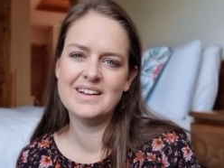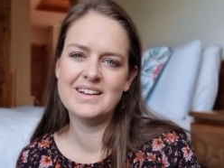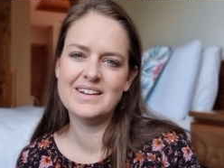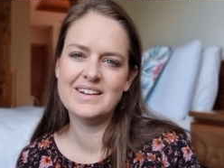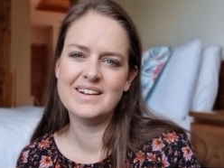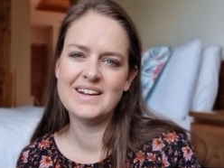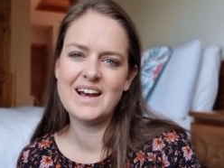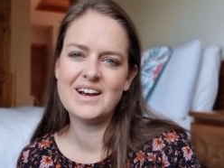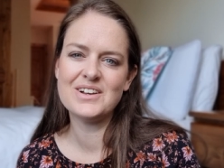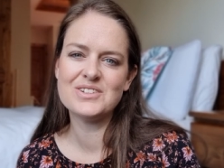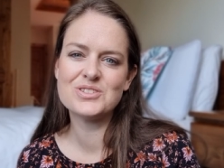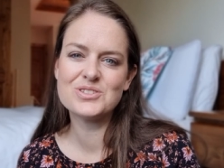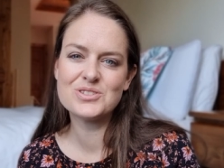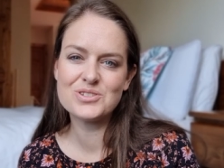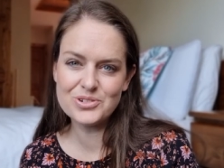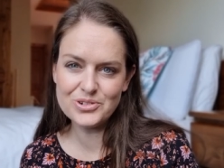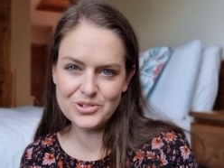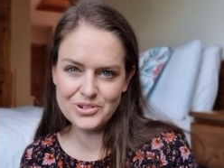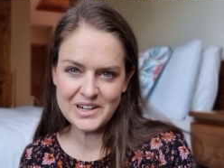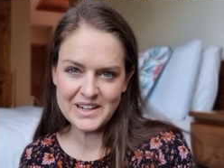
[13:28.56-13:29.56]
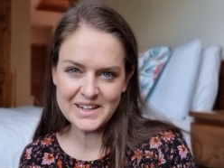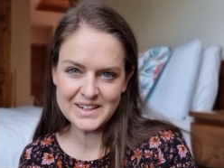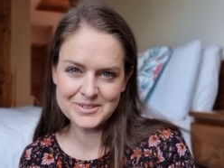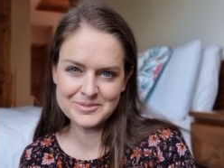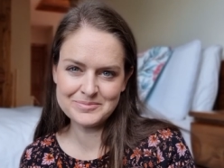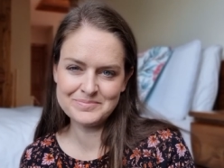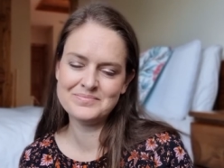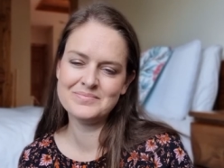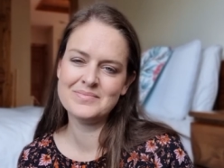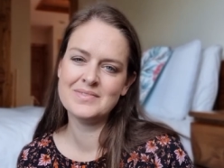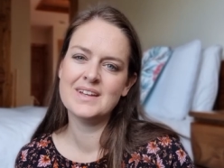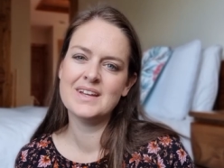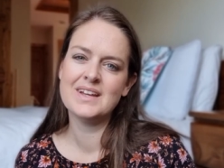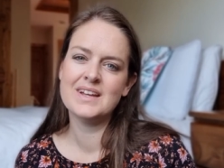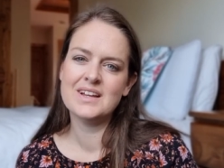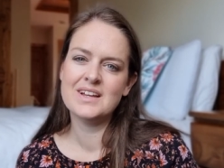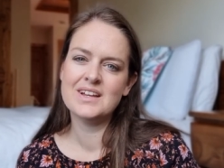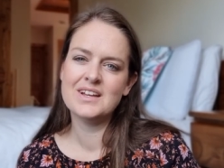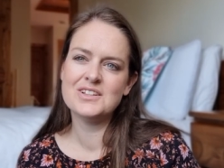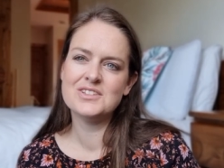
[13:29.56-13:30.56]
now schooling
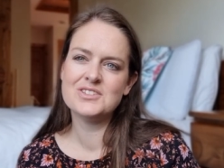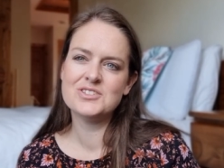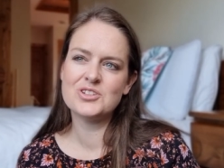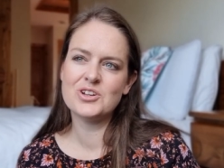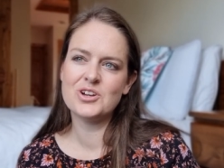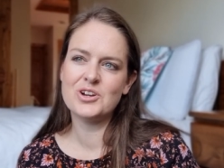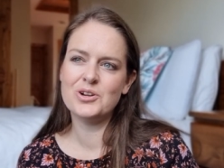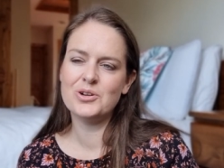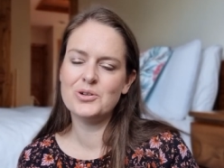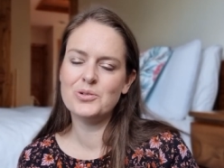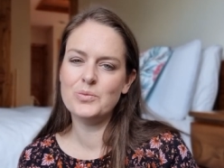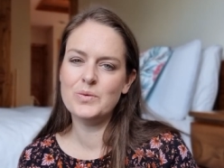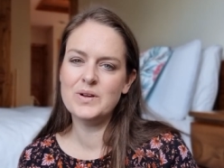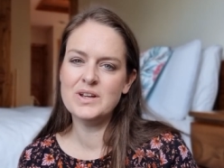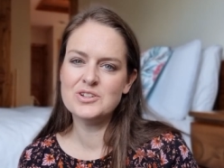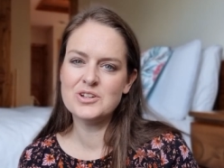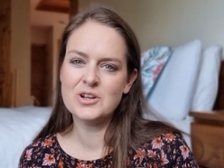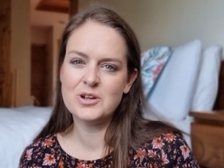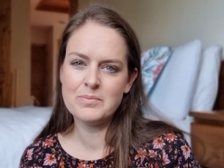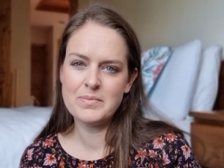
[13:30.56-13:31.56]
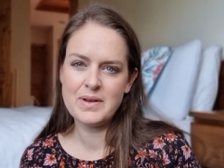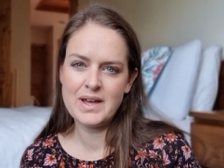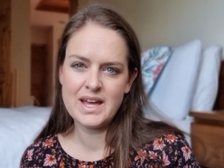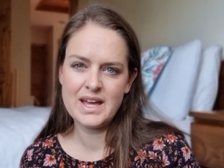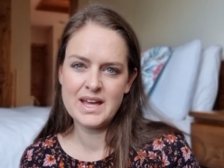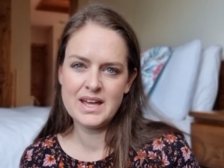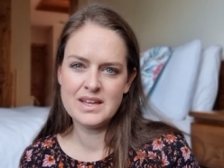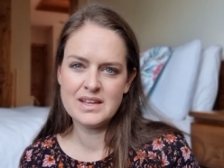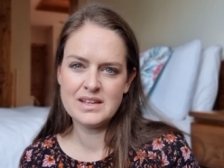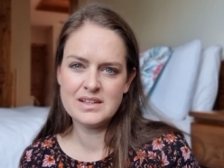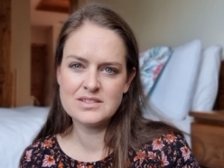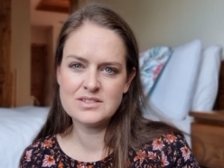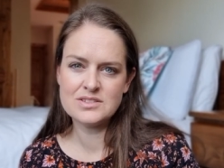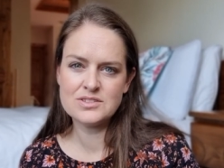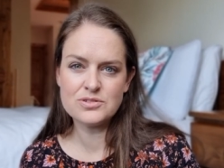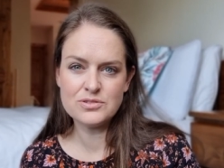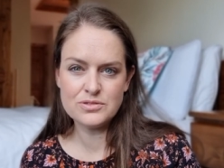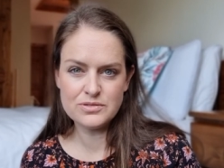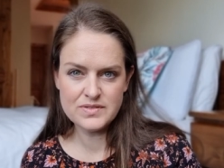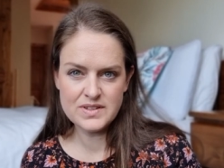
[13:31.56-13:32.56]
so we don't pay
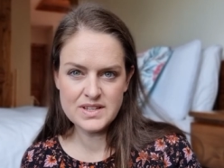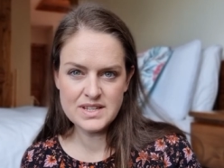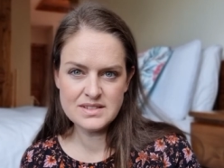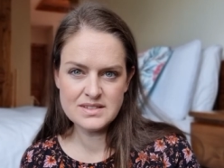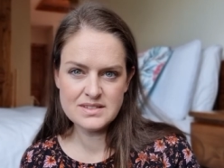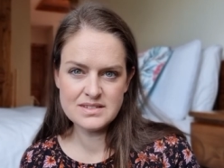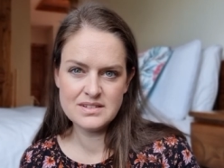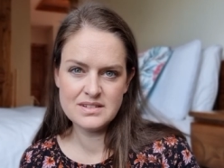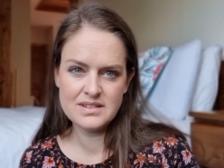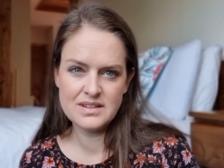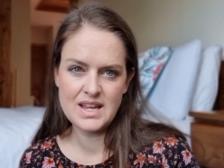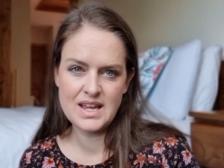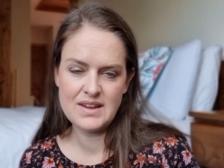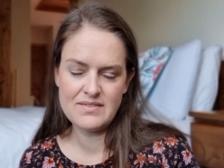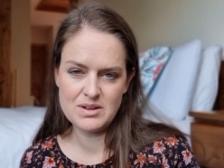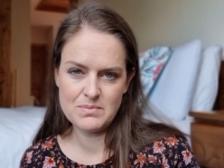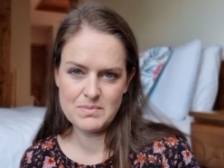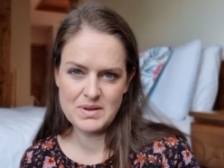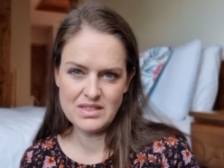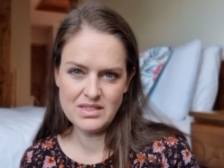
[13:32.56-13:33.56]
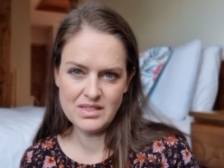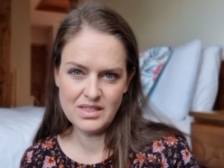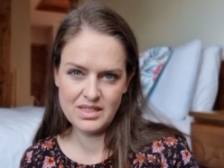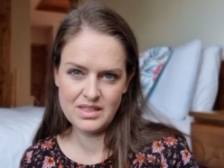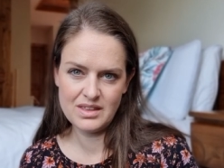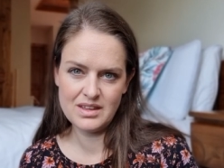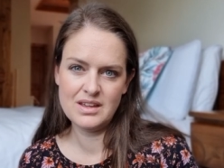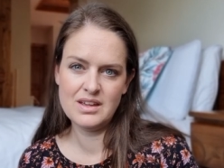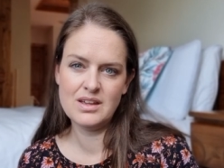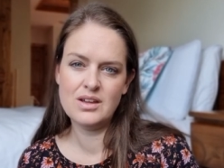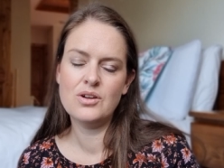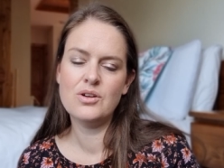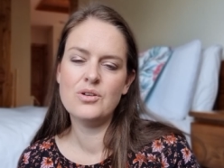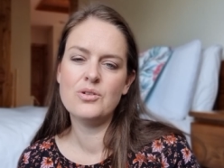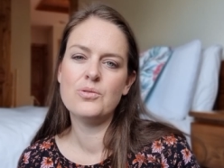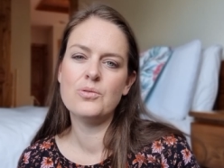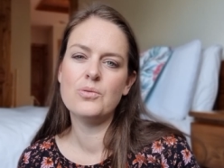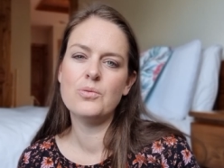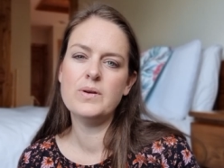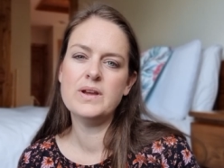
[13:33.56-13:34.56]
school fees every month
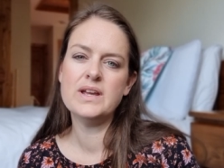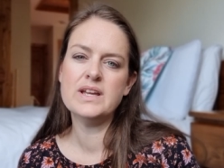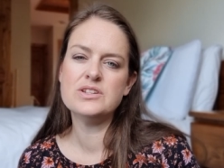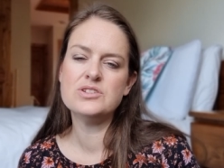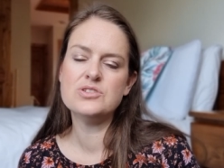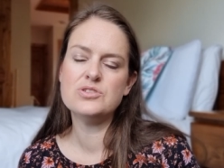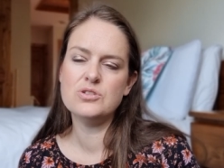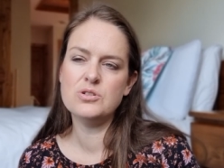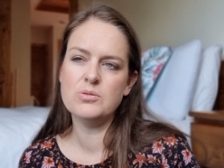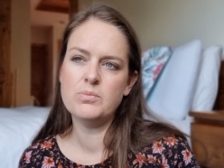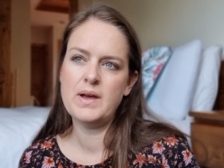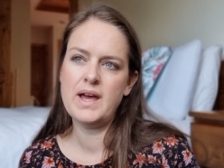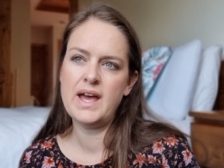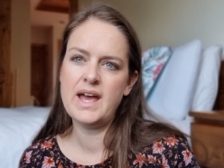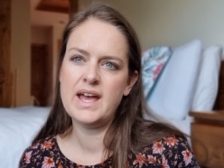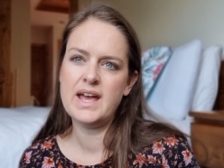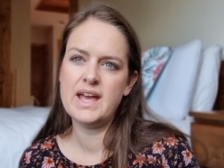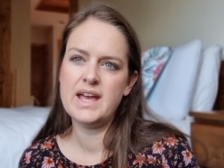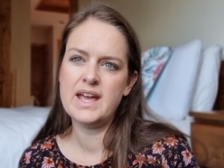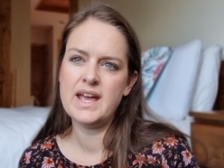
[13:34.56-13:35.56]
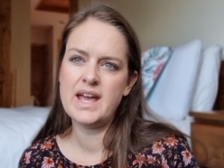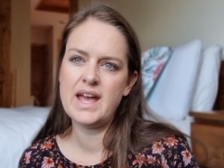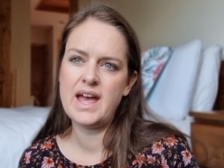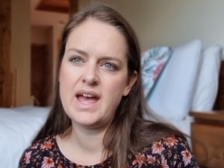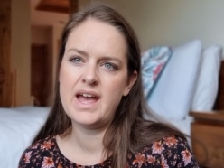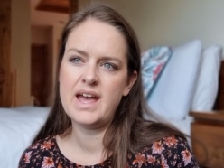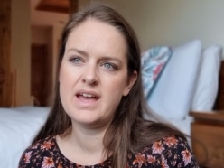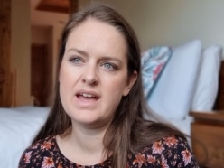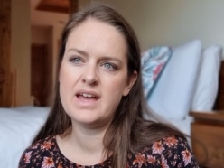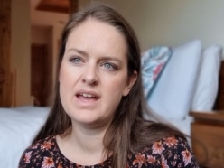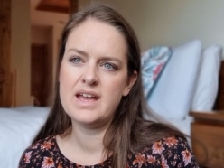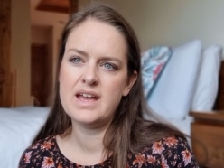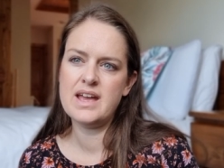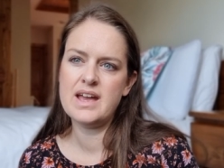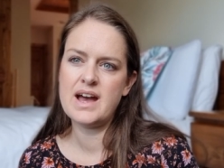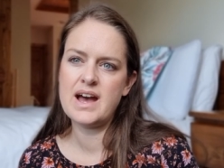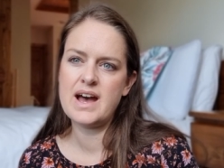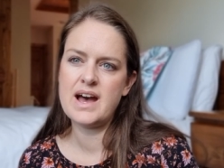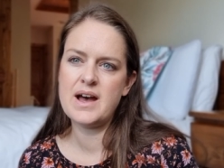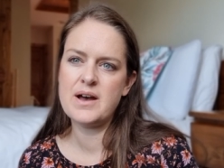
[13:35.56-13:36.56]
we do pay
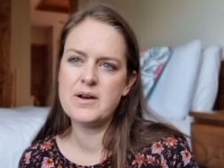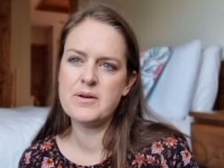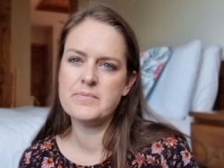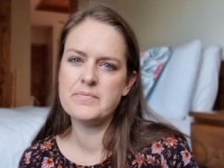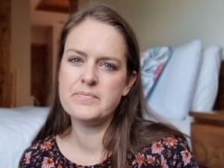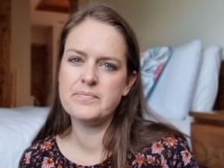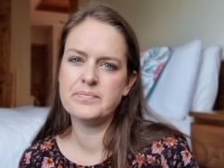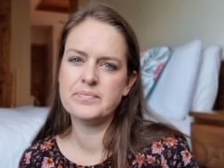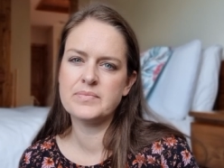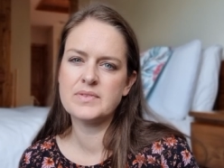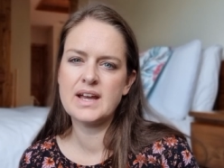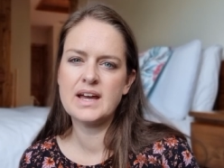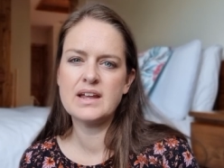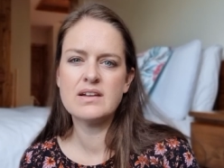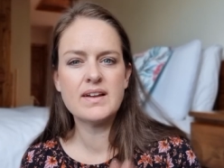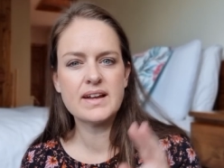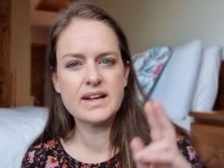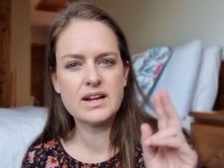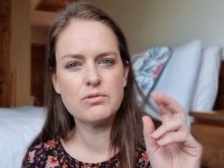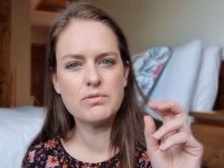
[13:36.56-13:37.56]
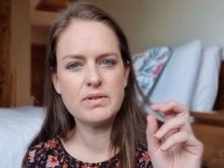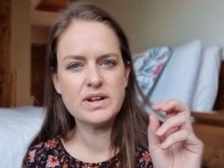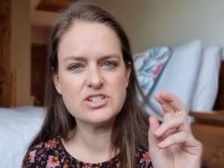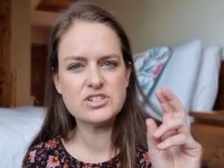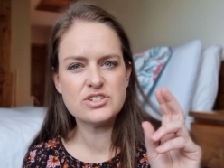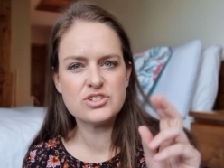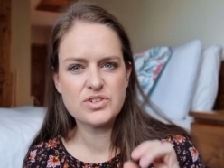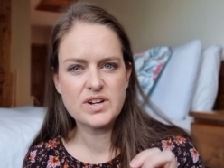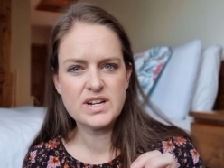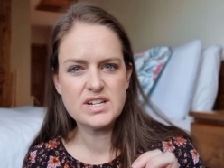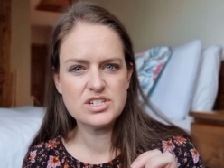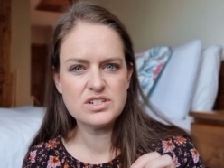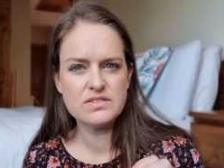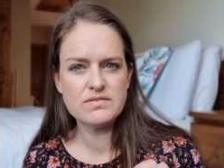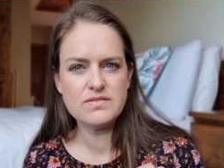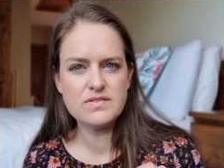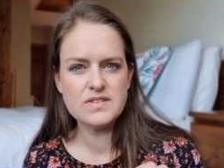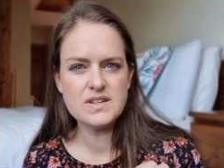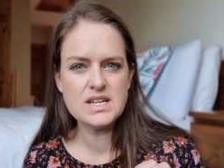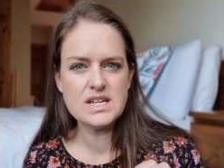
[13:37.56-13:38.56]
a um, kind of like a registration
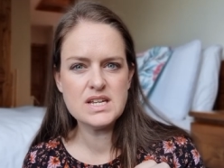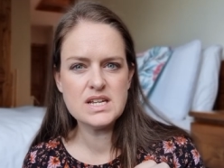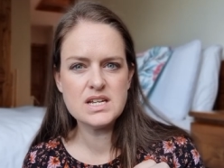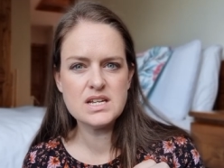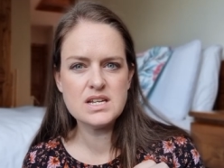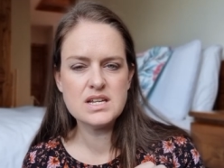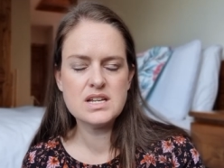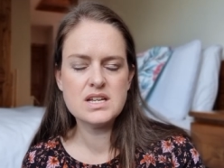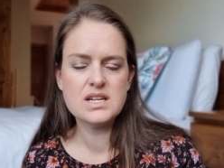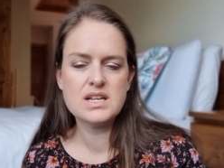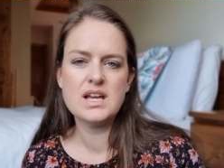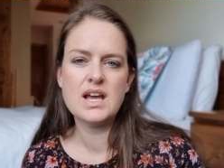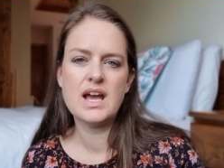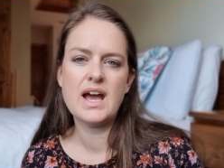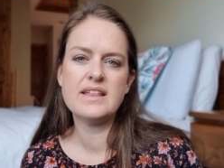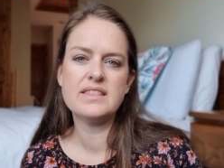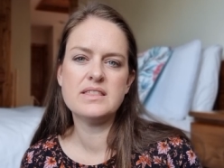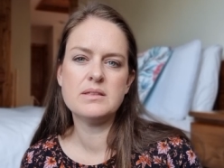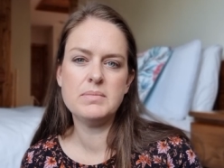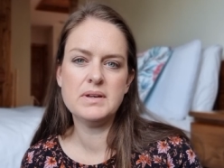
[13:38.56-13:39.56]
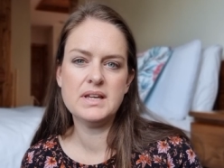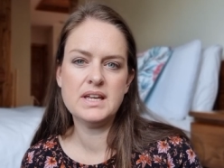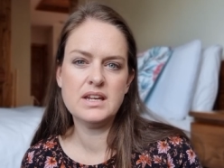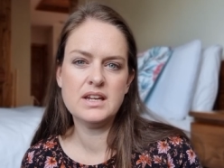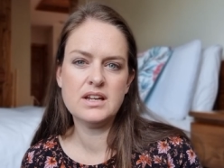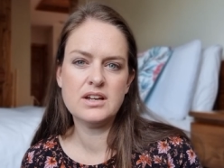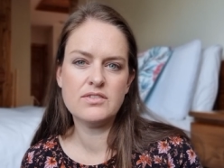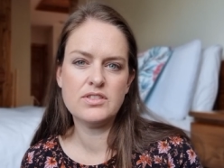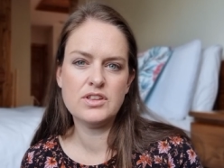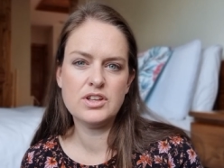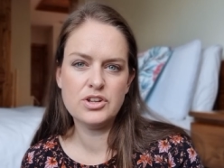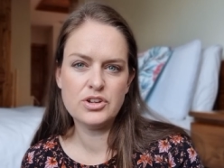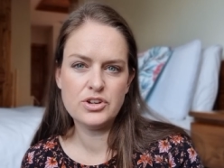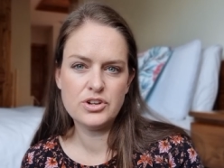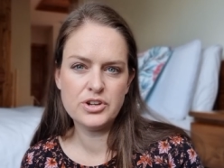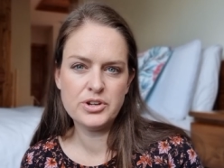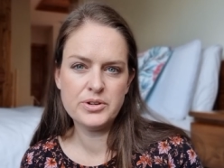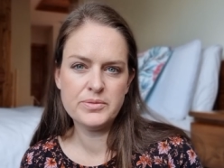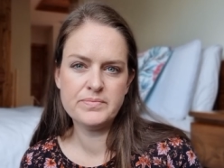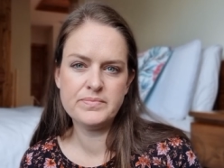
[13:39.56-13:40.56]
fee at the beginning of the
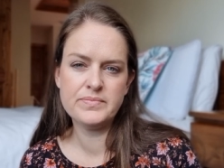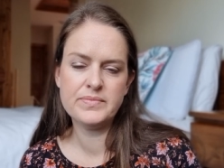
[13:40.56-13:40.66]
year